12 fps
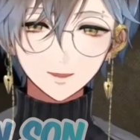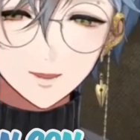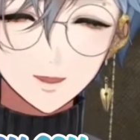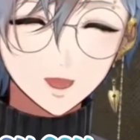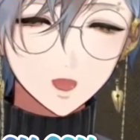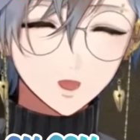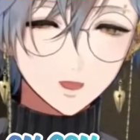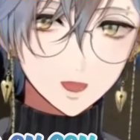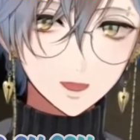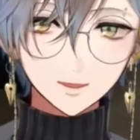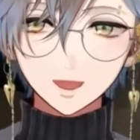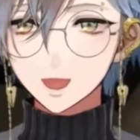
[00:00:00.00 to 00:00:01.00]
Hold on,
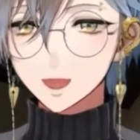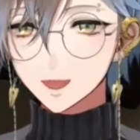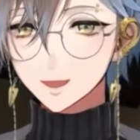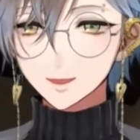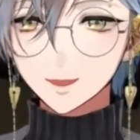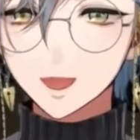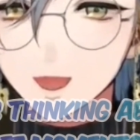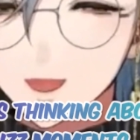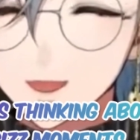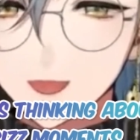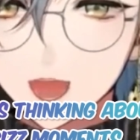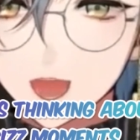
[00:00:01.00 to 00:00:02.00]
son.
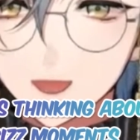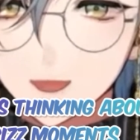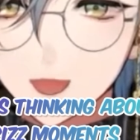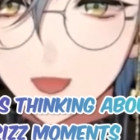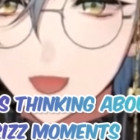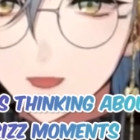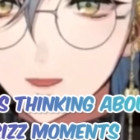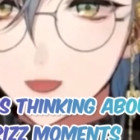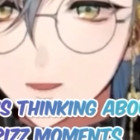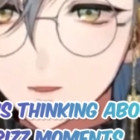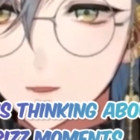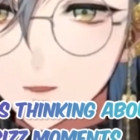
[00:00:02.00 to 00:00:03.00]
Dad is thinking about
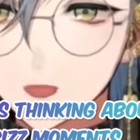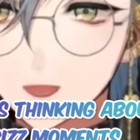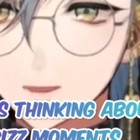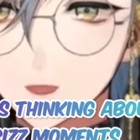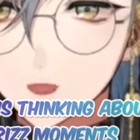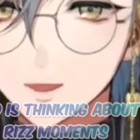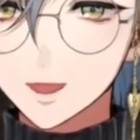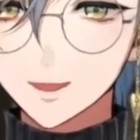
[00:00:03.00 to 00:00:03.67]
Rizz moments.